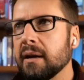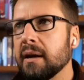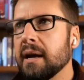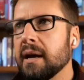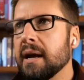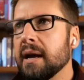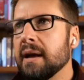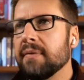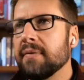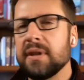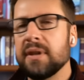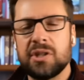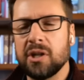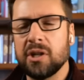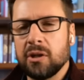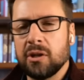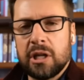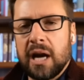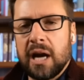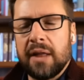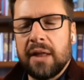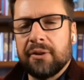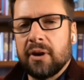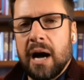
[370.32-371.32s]
This is the only
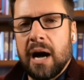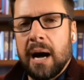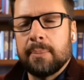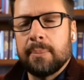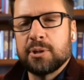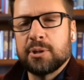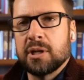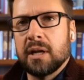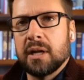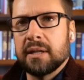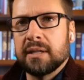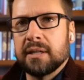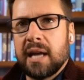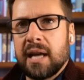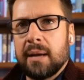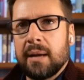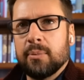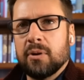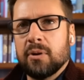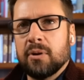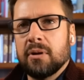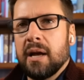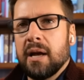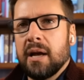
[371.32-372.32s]
other option on the
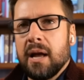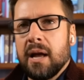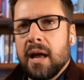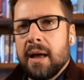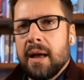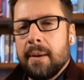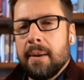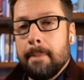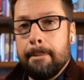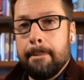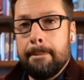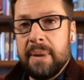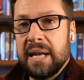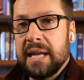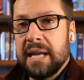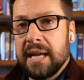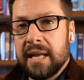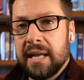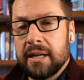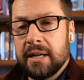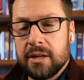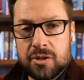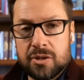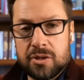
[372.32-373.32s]
table. Benny
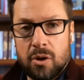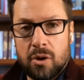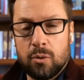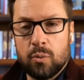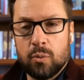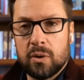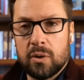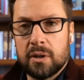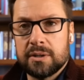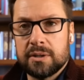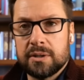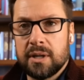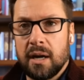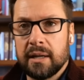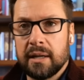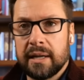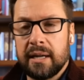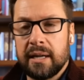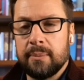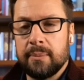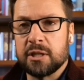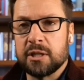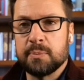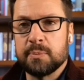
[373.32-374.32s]
Hinn, in his own words, I'll let
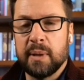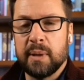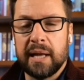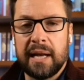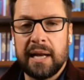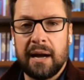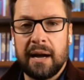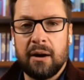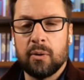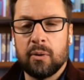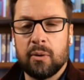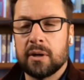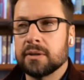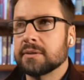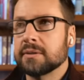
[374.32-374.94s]
him explain how it works.